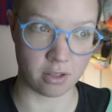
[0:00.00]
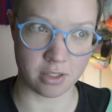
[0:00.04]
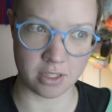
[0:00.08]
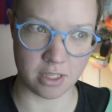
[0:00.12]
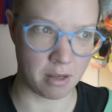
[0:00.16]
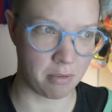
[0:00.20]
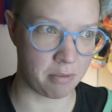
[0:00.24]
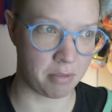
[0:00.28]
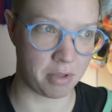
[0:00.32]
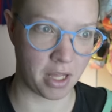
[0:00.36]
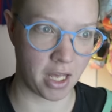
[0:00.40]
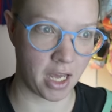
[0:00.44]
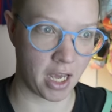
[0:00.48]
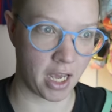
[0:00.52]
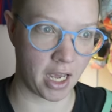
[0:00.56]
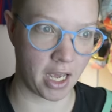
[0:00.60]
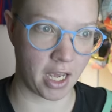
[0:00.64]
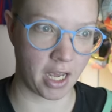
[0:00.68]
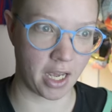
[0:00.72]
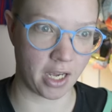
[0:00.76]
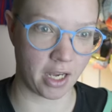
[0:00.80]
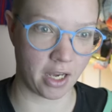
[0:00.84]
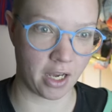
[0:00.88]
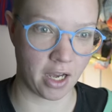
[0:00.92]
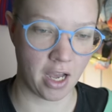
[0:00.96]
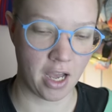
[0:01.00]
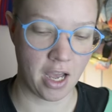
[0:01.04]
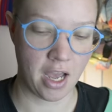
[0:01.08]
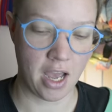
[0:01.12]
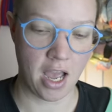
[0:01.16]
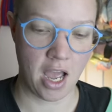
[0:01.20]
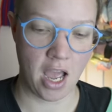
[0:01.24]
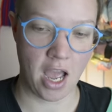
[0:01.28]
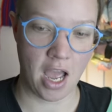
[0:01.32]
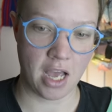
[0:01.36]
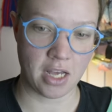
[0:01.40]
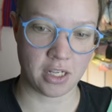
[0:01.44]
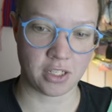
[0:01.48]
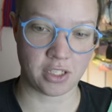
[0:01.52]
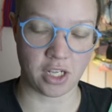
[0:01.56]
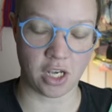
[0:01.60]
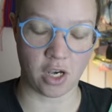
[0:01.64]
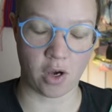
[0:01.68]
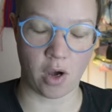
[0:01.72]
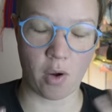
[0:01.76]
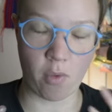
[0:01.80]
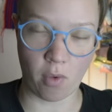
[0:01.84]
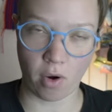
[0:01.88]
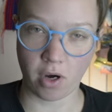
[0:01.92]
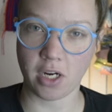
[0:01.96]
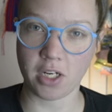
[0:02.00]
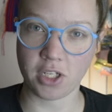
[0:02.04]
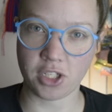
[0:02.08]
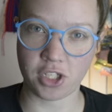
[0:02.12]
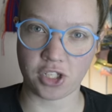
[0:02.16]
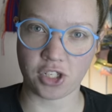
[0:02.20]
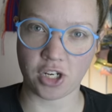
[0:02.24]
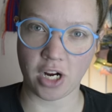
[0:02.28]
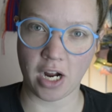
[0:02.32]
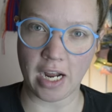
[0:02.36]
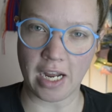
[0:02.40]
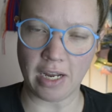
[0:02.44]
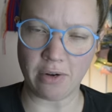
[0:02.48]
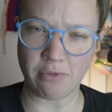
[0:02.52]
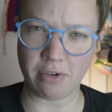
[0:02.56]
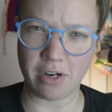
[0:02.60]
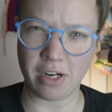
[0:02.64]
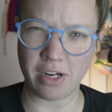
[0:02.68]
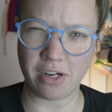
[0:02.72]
or something. So I wanted to try and